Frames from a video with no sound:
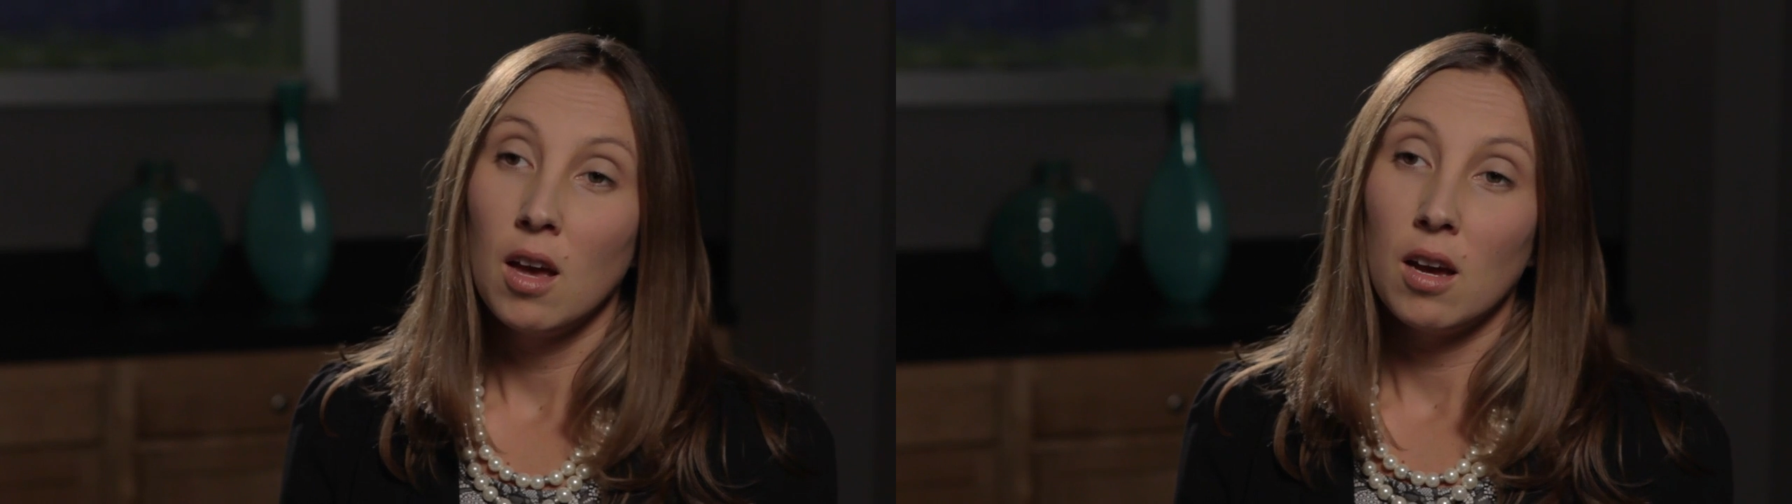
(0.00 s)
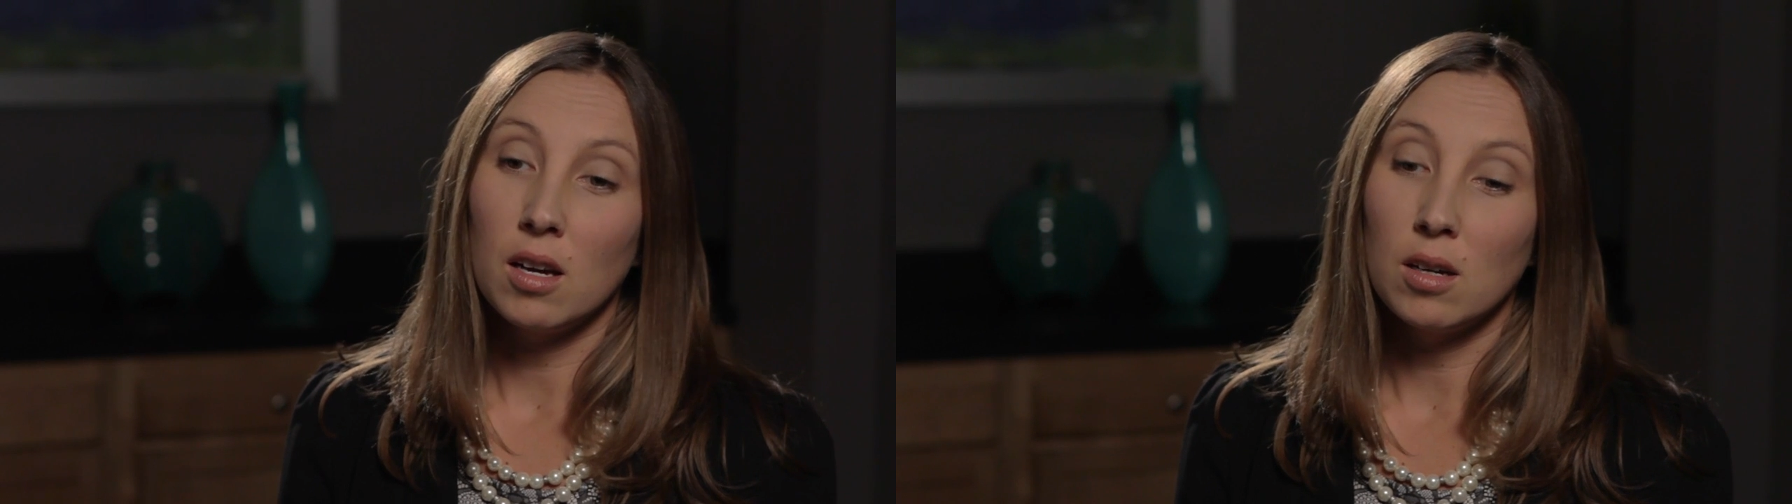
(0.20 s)

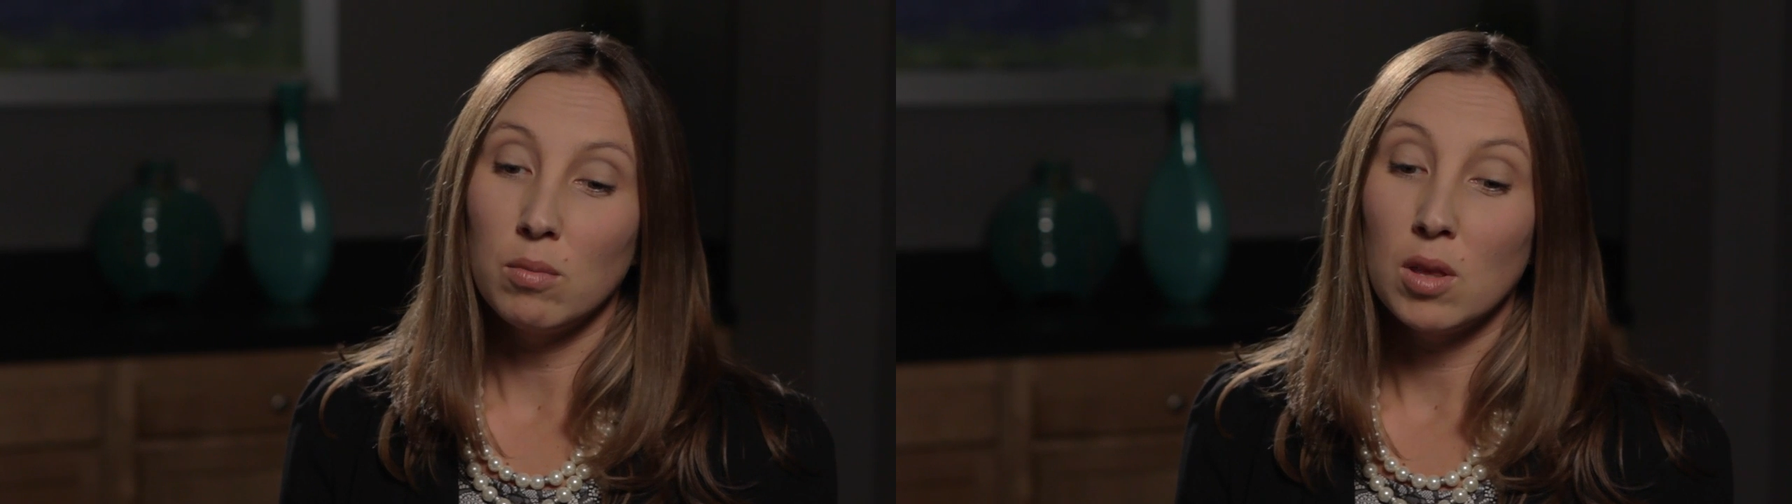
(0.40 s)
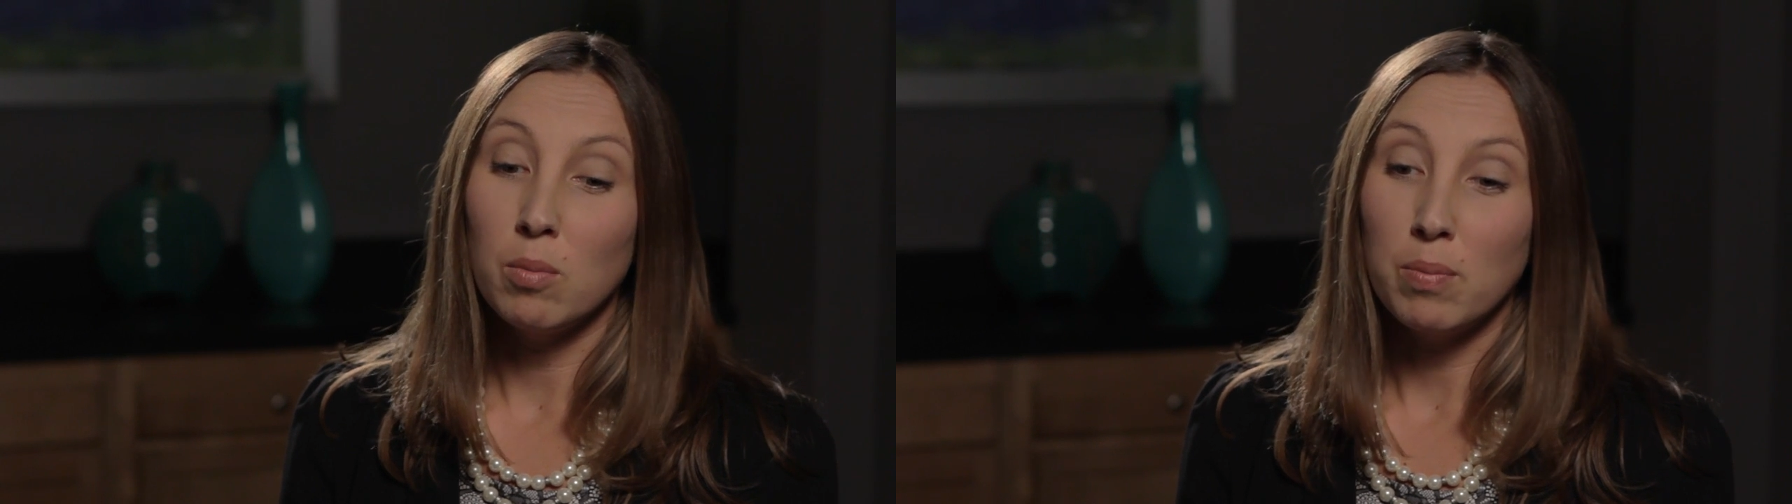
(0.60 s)

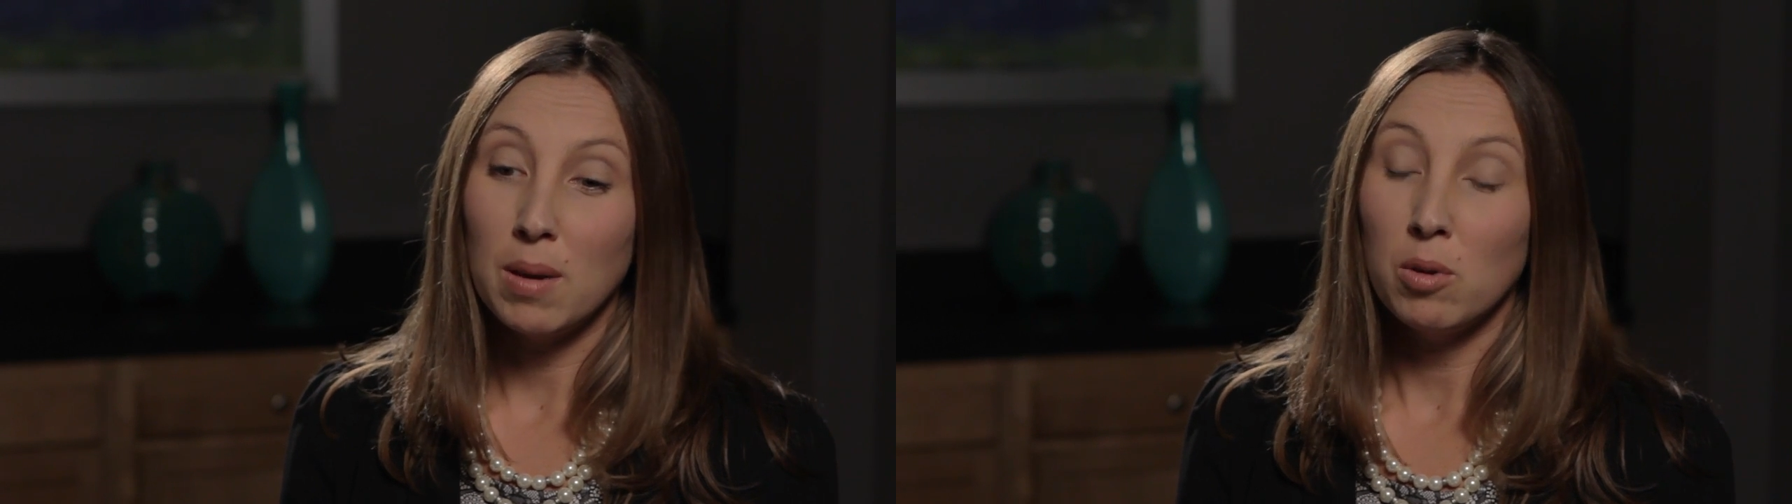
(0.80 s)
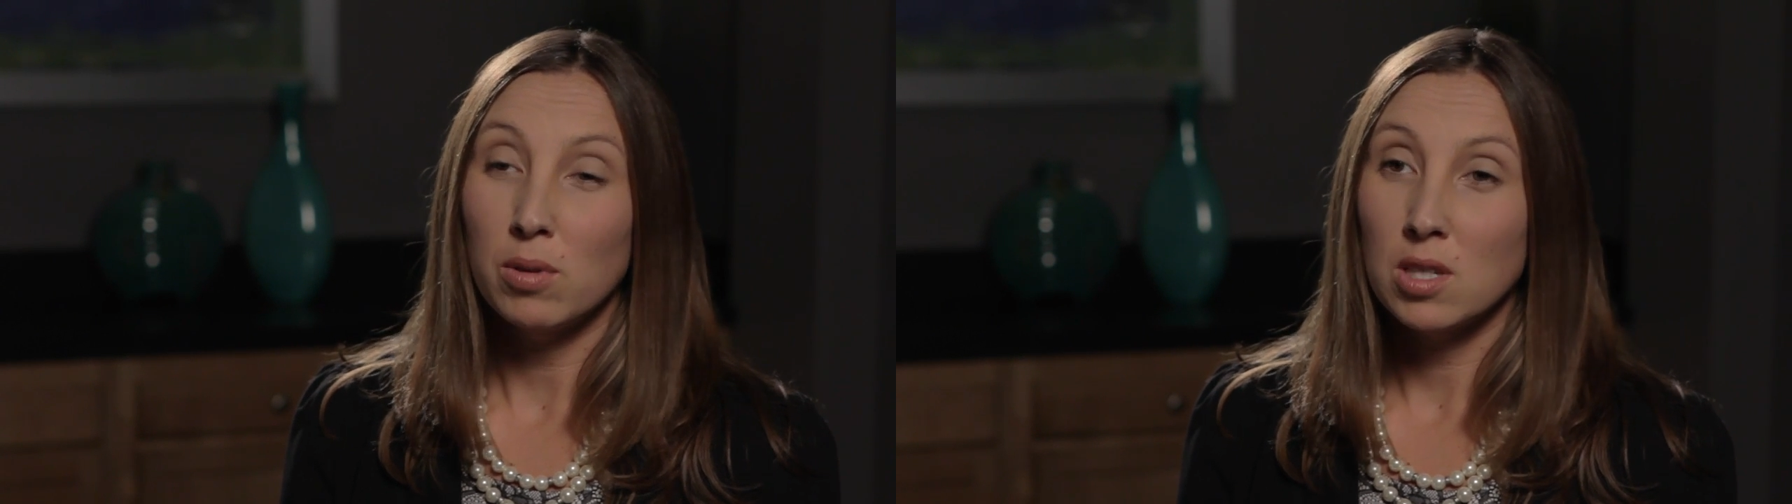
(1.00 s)
the baby would